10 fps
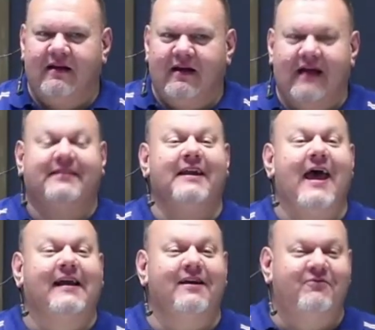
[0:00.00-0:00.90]

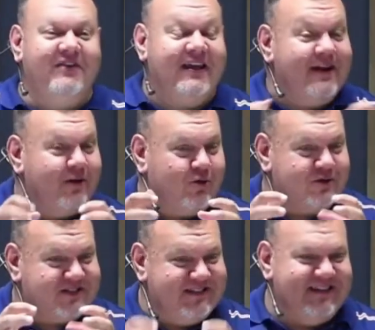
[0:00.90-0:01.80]
a fir and a
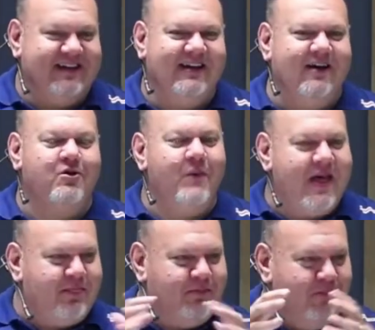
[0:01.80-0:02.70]
concertina. Yeah, so we
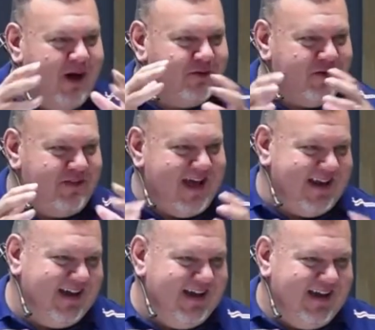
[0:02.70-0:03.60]
had both of
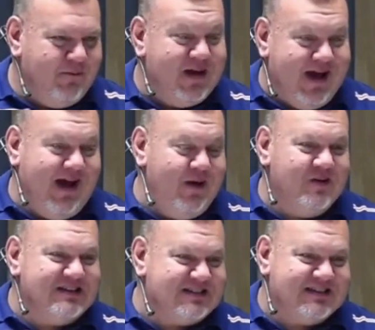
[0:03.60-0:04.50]
that when I
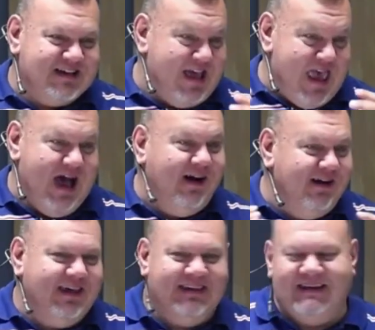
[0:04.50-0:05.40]
was
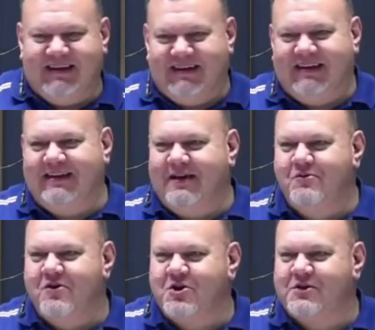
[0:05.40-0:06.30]
young in, in, in,
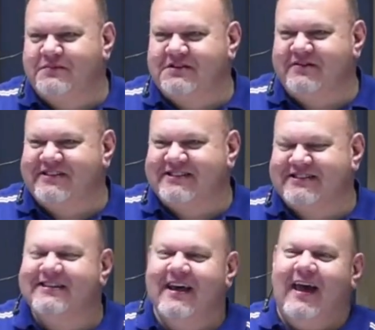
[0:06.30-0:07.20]
worship
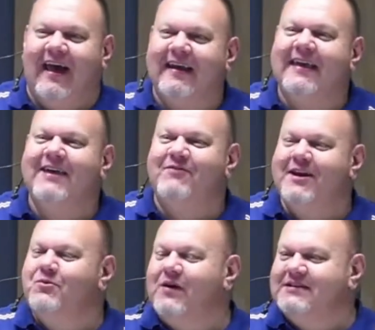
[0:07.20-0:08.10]
services. And even
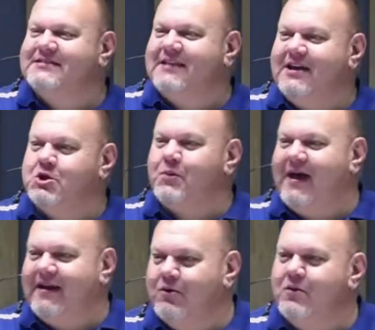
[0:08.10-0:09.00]
at one stage, we
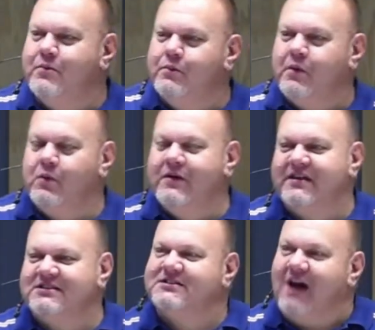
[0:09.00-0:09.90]
had a woman with a
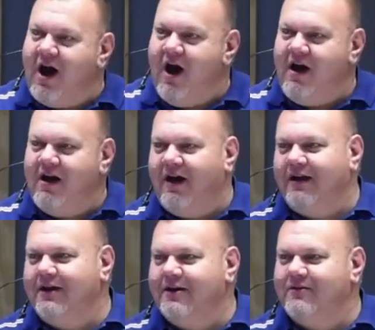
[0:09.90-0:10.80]
saag. I
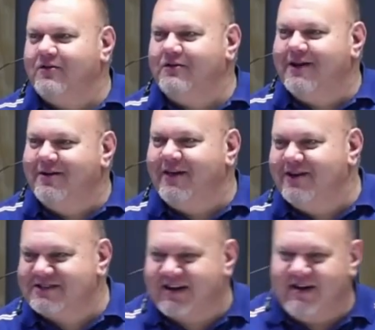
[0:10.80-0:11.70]
don't know if you know
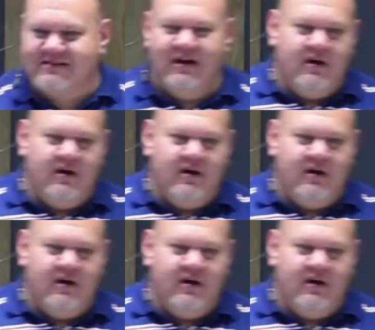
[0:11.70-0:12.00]
those guys.